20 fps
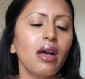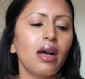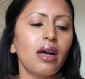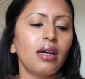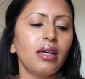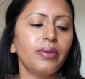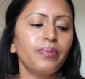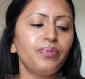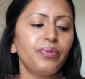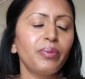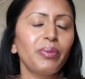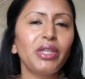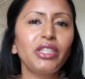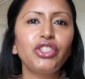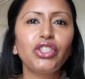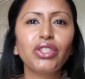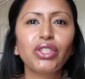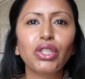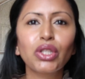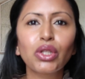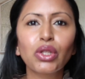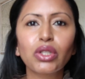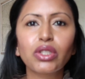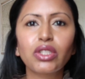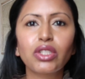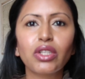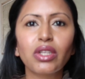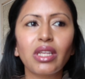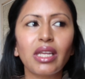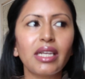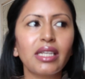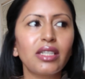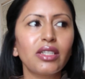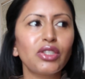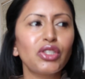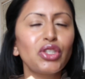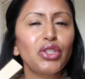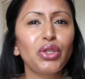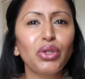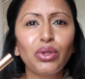but it just looked like
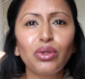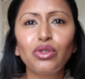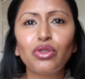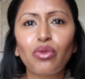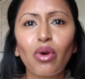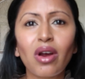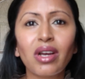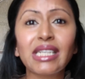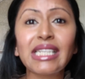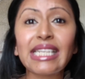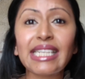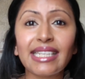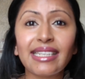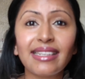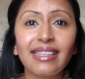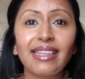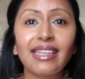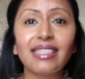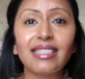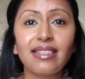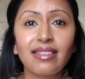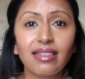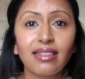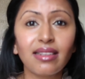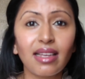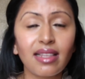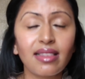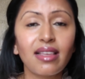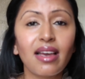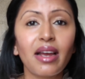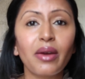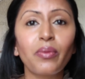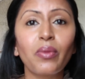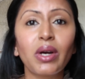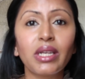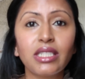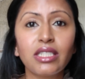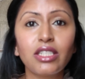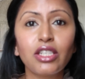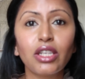too drawn in. I didn't like that. I
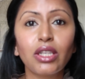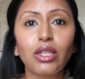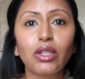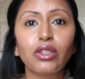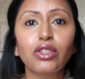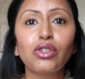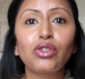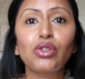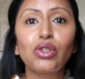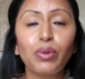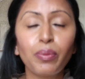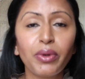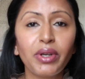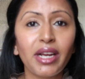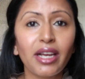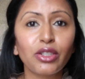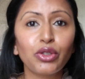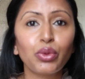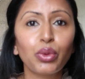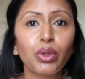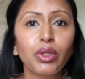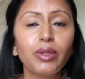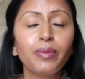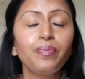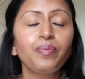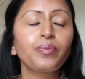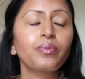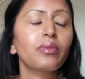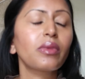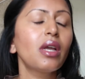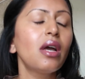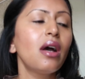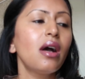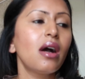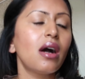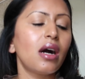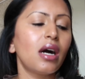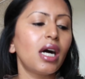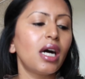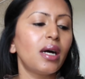wanted to look super natural.
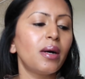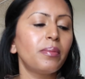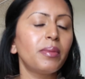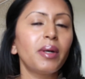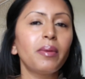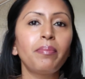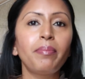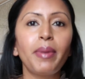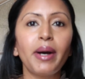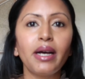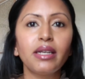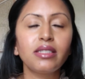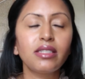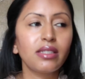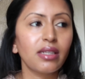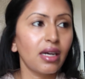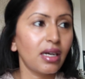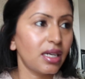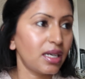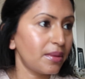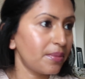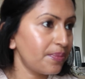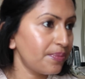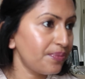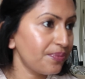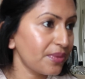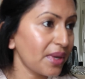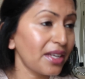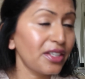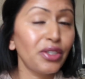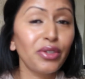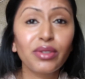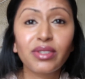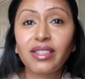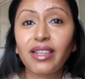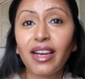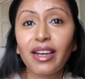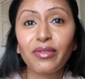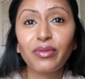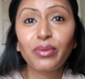I used
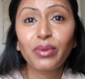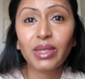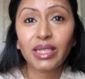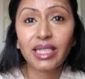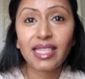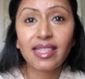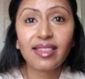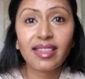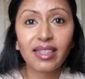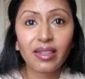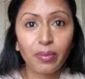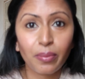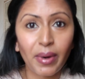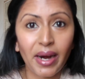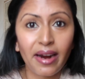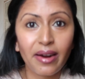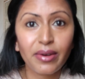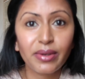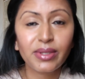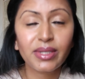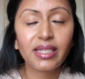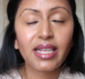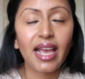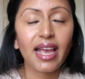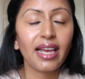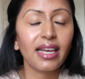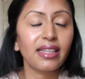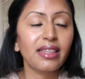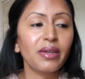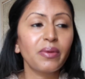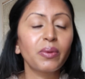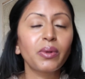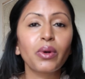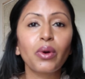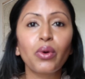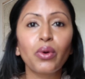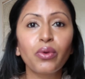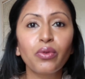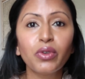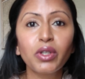to have really thick brows and they were
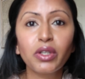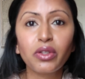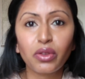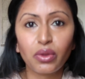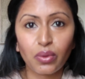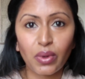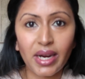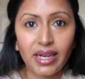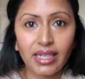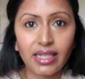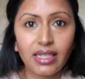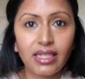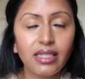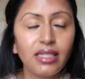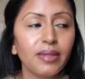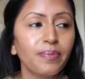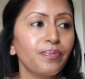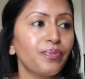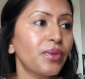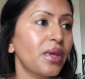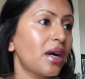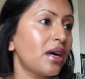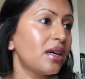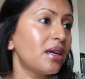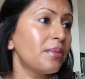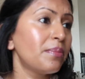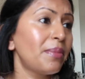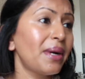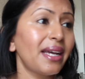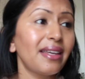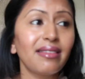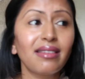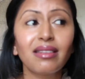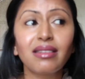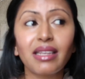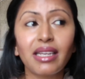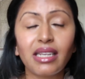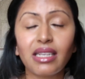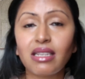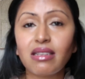over threaded by the
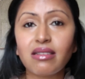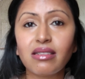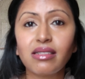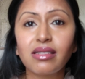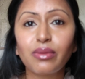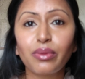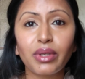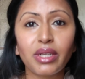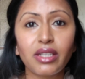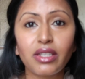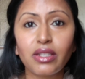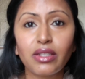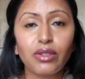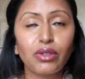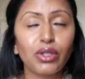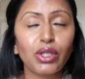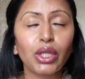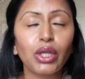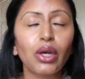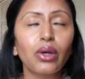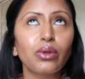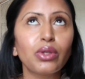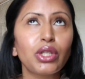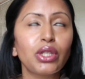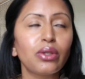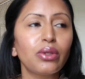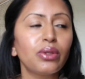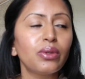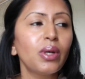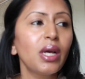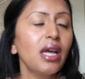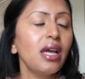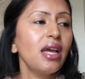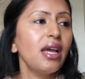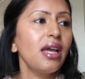ladies when I used to go to,